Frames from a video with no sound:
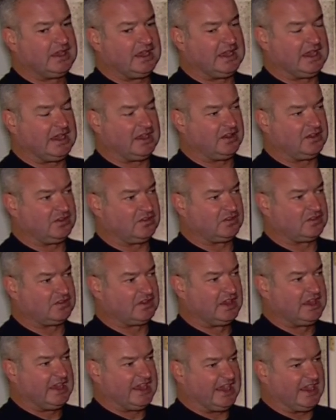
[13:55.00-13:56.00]
is
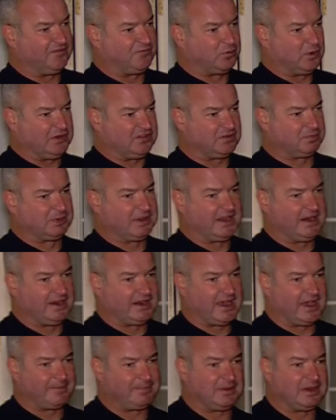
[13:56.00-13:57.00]
if we split it
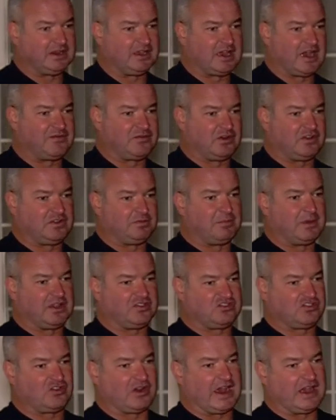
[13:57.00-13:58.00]
up and cover as
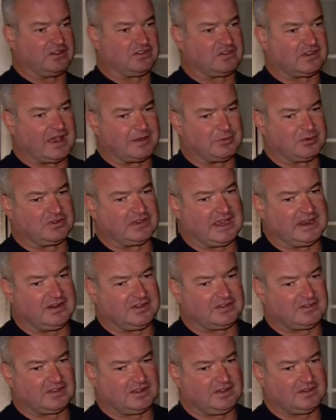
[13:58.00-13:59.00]
much ground
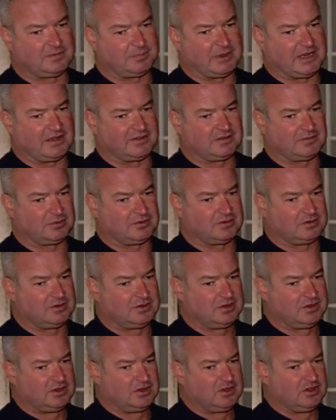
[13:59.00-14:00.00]
simultaneously as possible.
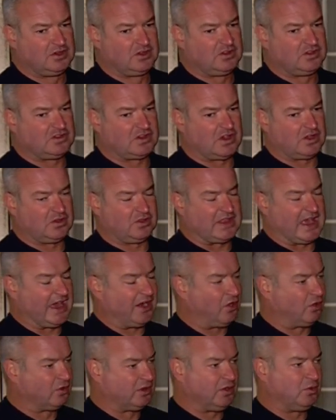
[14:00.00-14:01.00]
So that
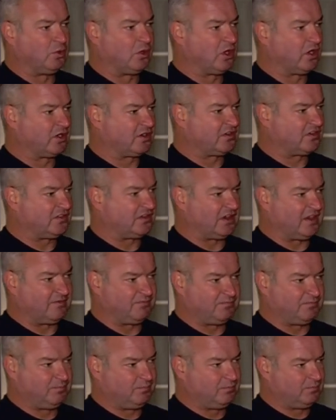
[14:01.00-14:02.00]
only works if
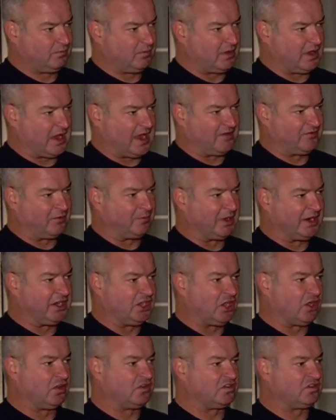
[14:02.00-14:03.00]
everybody
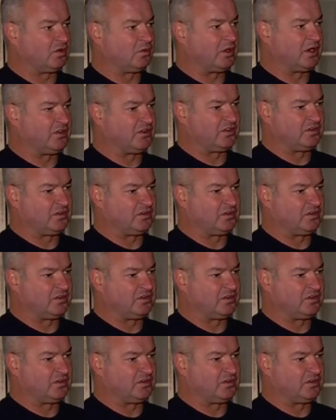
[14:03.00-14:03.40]
goes to where they're